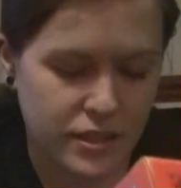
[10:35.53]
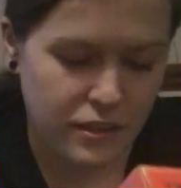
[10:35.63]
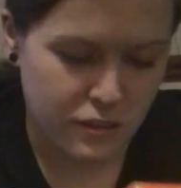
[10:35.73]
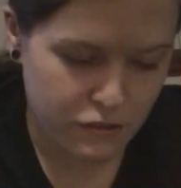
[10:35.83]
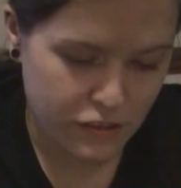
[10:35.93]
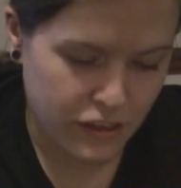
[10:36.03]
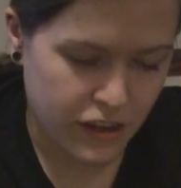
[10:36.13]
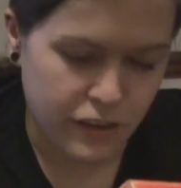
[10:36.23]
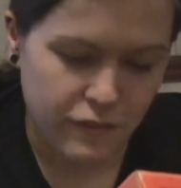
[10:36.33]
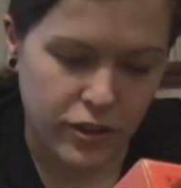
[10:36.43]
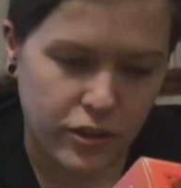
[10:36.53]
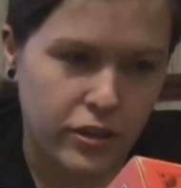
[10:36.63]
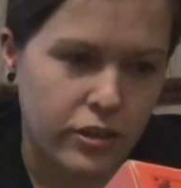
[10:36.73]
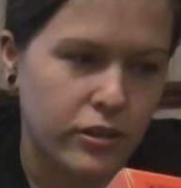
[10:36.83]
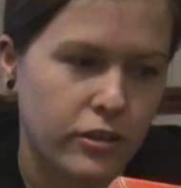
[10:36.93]
to the kind of
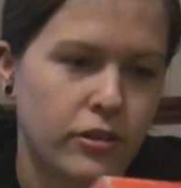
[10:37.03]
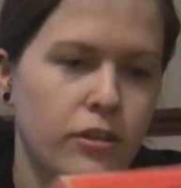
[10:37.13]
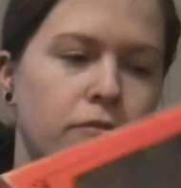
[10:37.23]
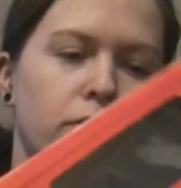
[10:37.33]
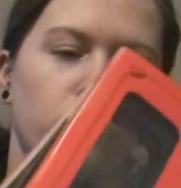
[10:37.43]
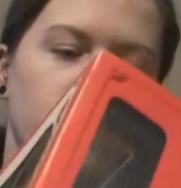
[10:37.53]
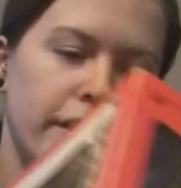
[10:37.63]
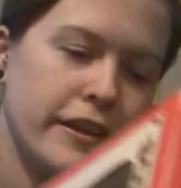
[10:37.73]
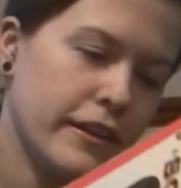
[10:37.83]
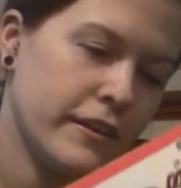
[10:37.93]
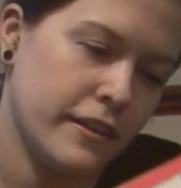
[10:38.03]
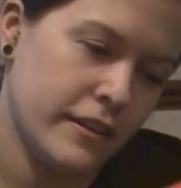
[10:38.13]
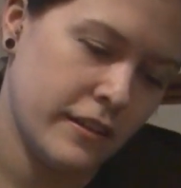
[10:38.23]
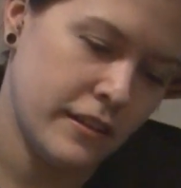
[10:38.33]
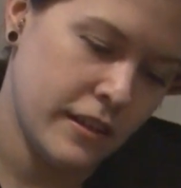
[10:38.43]
look of the winning
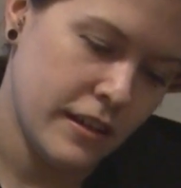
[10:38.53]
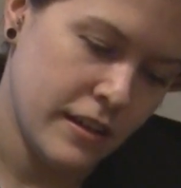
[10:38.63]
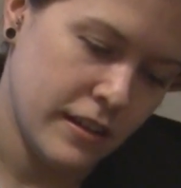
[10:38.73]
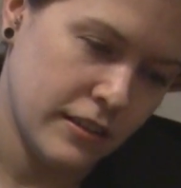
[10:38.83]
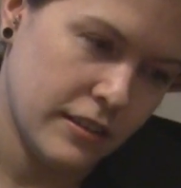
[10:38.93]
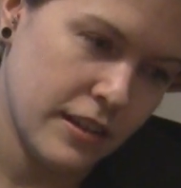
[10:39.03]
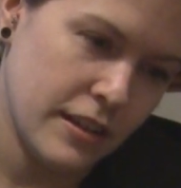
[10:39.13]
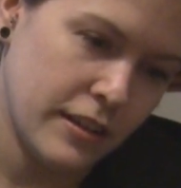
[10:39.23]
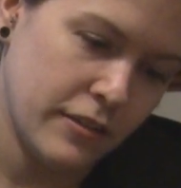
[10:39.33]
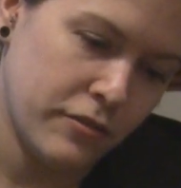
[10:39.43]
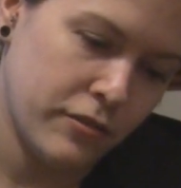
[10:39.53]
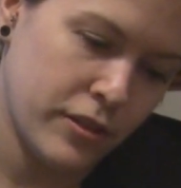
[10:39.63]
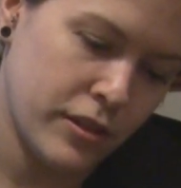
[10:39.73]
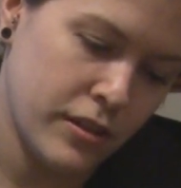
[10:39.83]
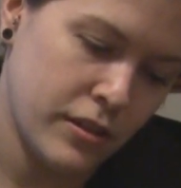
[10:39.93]
sleeve.
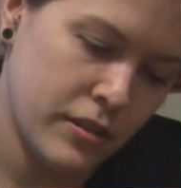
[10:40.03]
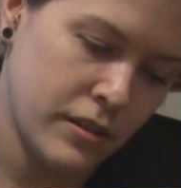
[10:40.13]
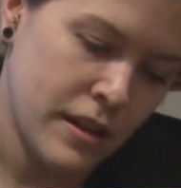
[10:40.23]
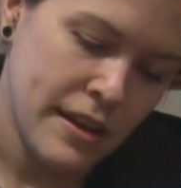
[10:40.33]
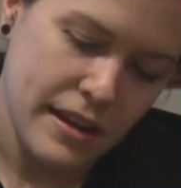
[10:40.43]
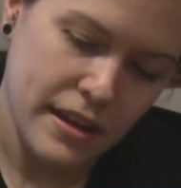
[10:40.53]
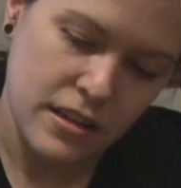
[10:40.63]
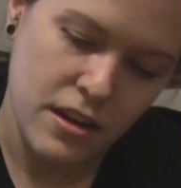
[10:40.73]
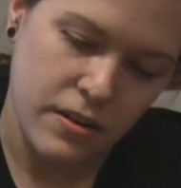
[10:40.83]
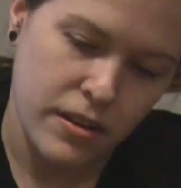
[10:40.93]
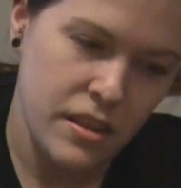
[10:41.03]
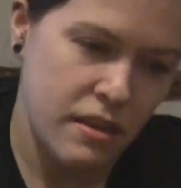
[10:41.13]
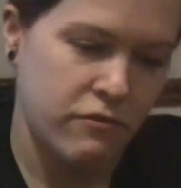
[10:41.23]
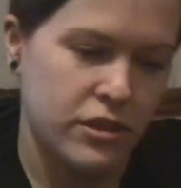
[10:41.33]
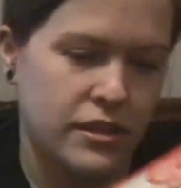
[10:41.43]
Actually no, I think
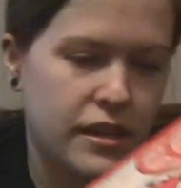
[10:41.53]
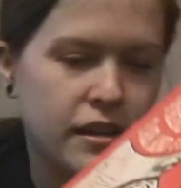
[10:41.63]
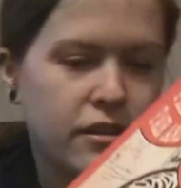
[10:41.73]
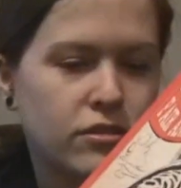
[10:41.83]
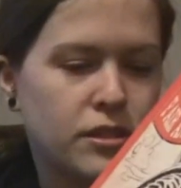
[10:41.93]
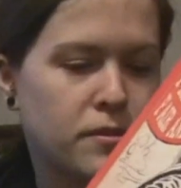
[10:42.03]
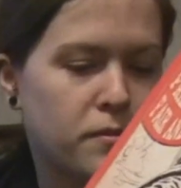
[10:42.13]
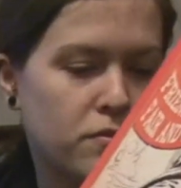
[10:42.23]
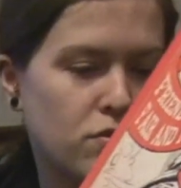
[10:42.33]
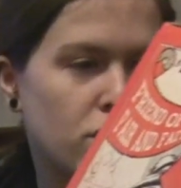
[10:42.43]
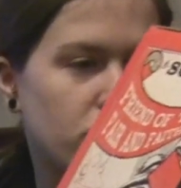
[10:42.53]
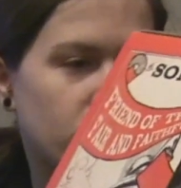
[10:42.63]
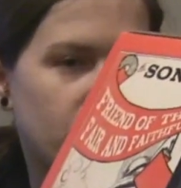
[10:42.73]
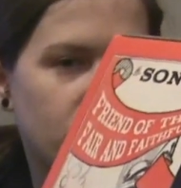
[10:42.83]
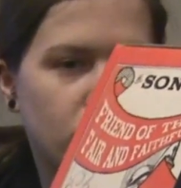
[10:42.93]
they released that kind of concept art before. Oh, you
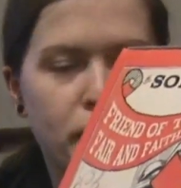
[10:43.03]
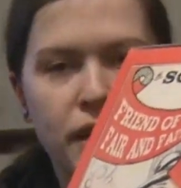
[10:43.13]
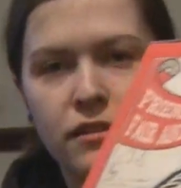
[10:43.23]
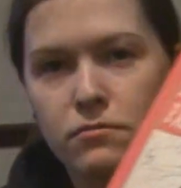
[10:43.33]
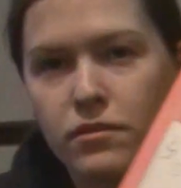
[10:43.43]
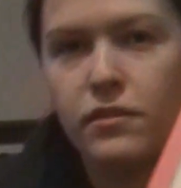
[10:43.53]
got that on the back as well